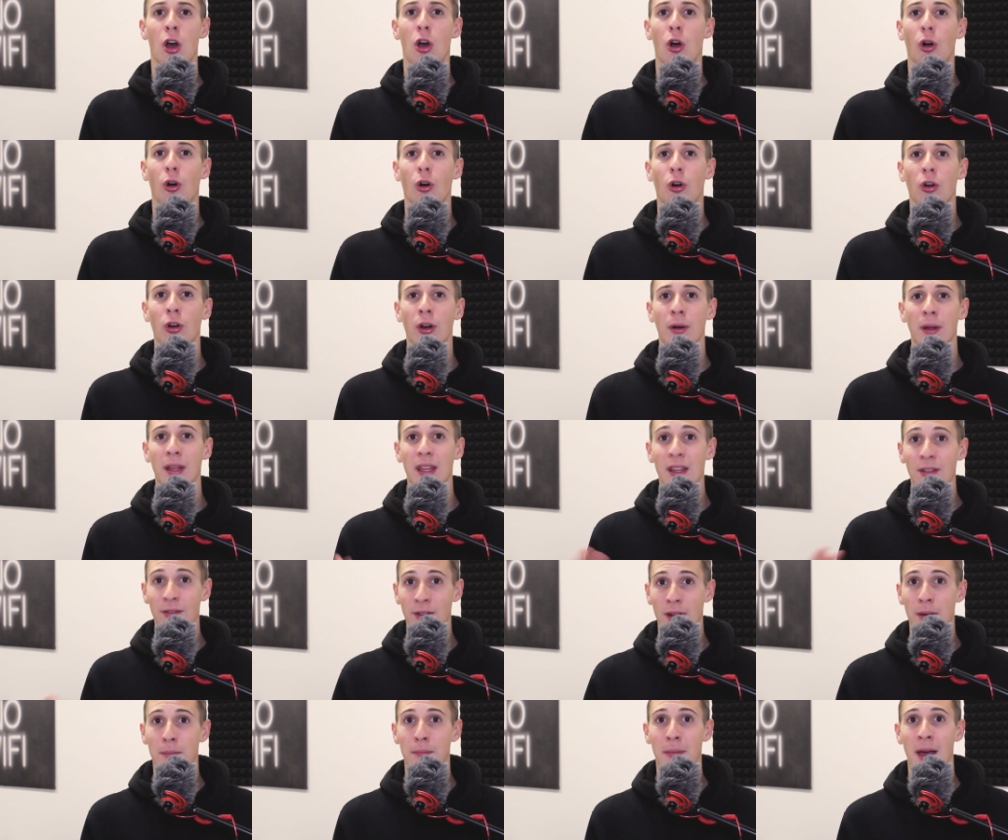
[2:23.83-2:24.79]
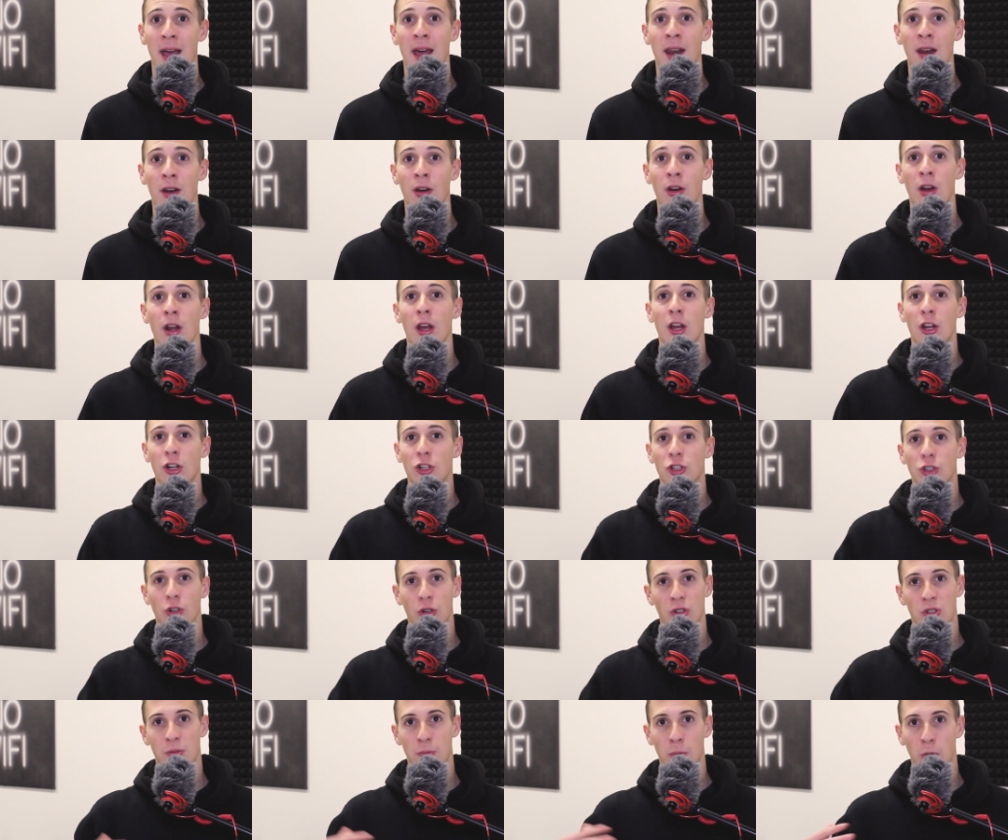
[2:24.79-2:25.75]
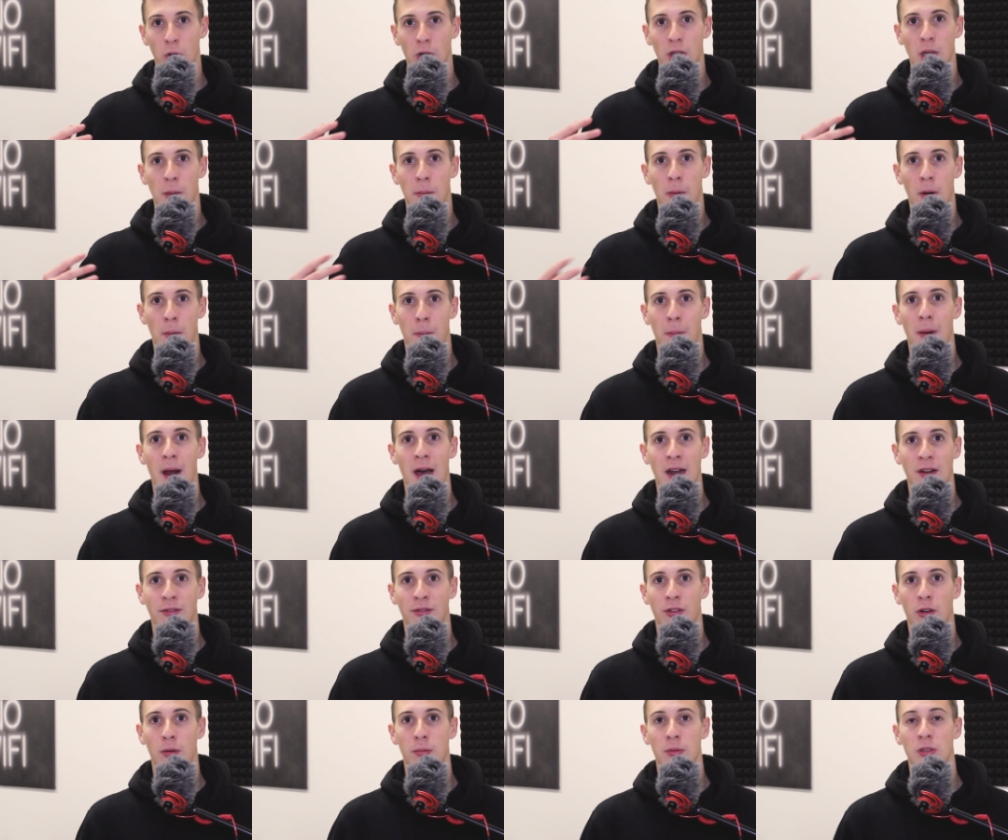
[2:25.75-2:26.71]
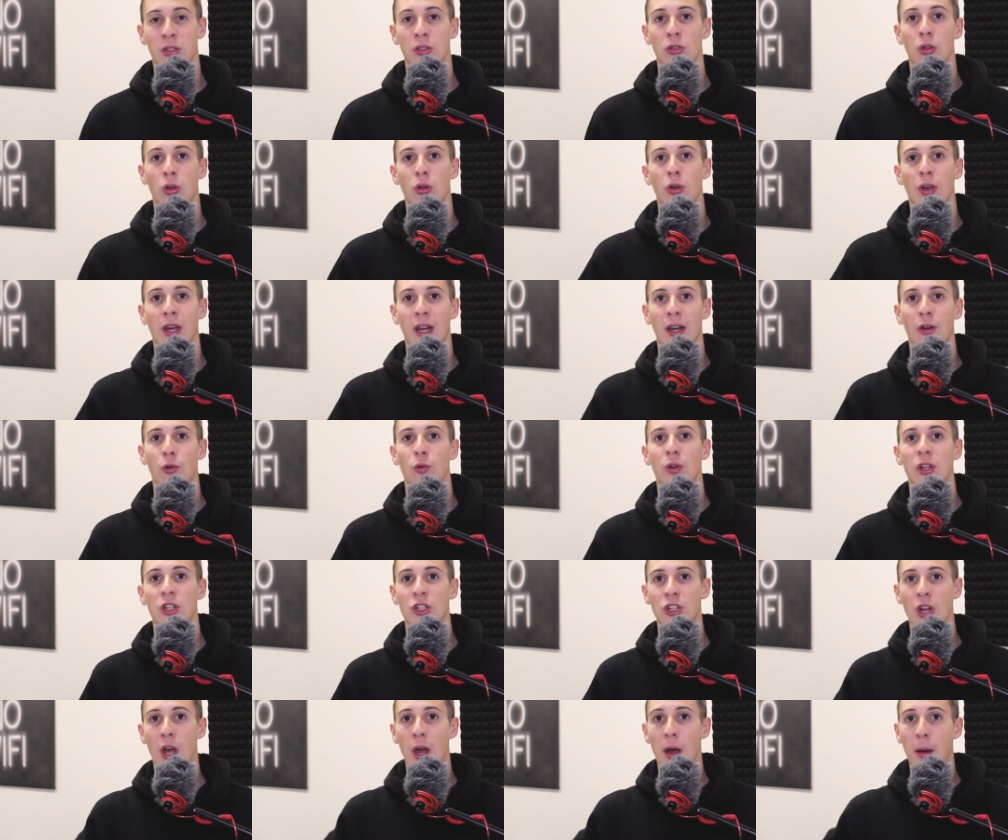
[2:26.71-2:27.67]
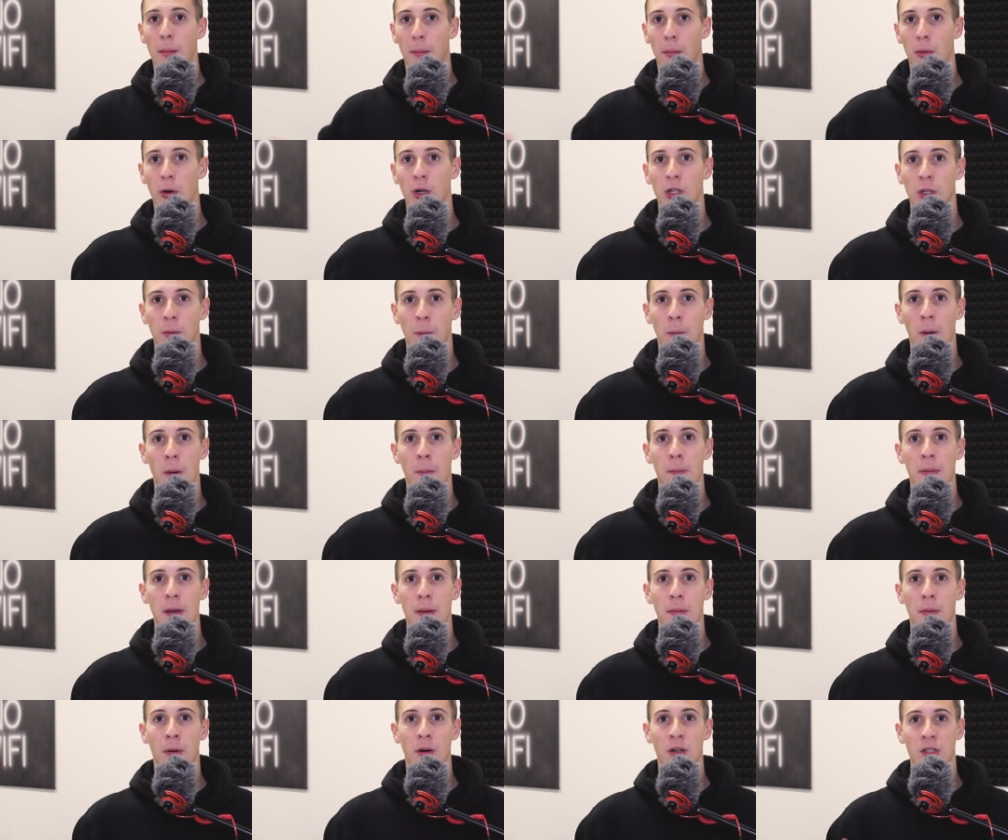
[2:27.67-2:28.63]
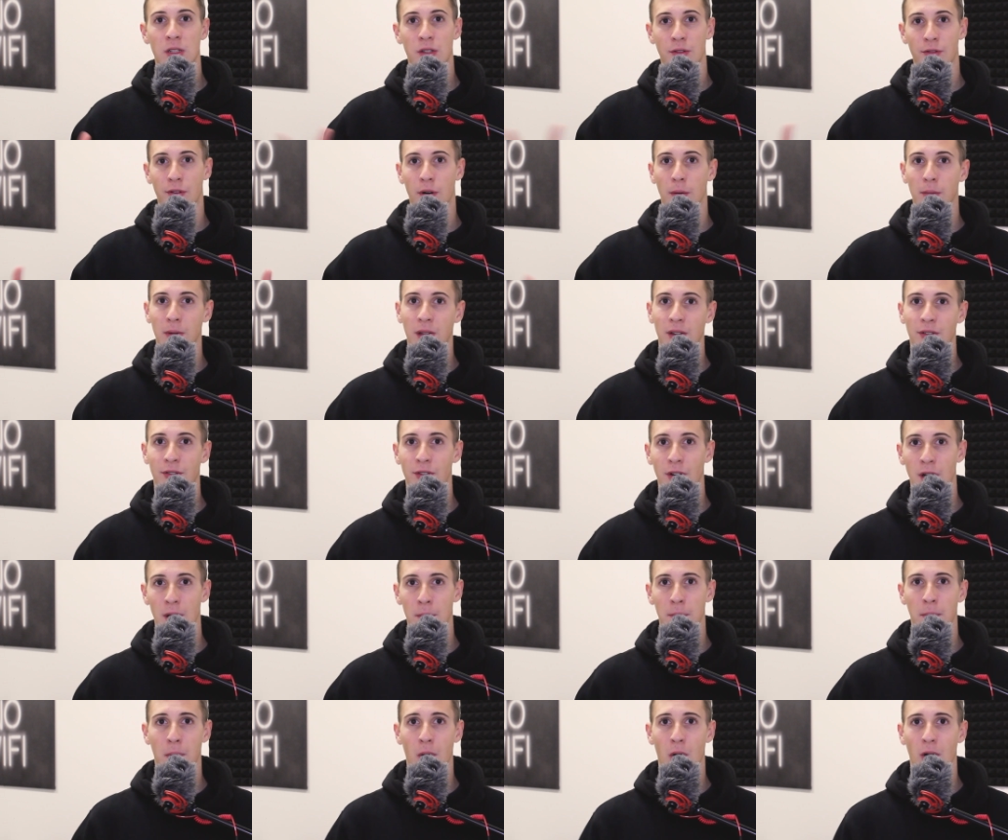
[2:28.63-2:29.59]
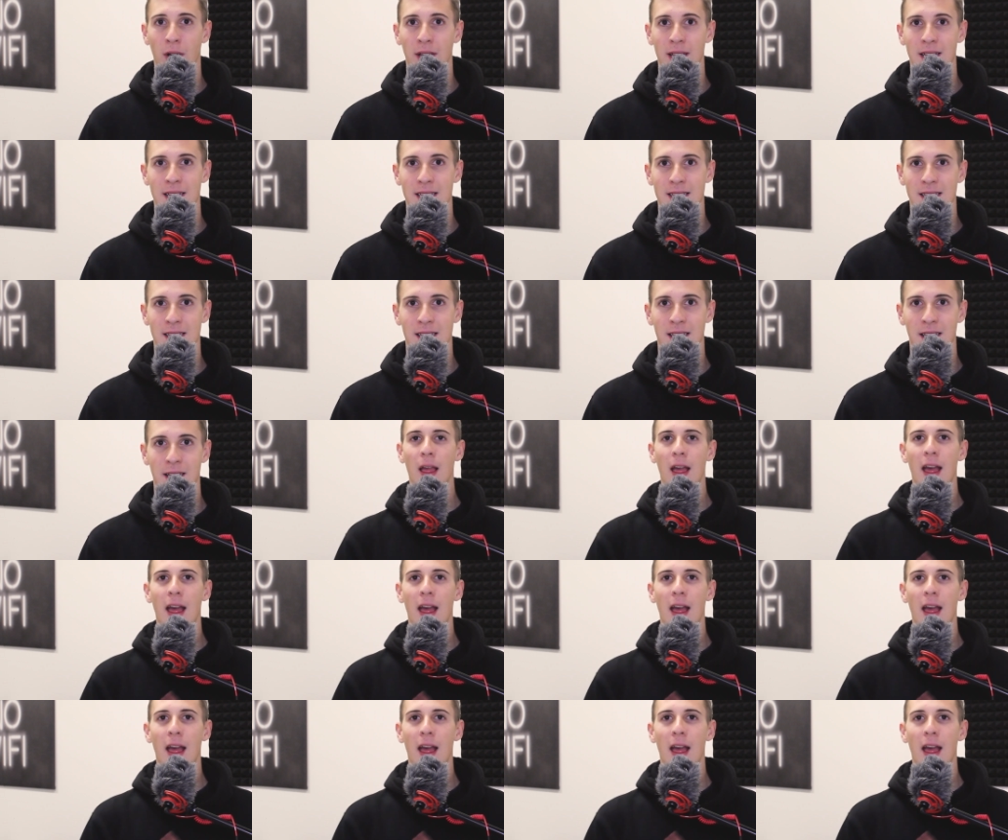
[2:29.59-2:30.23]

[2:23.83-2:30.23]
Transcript: or even better, choose multiple platforms so you can reach multiple peoples from different points.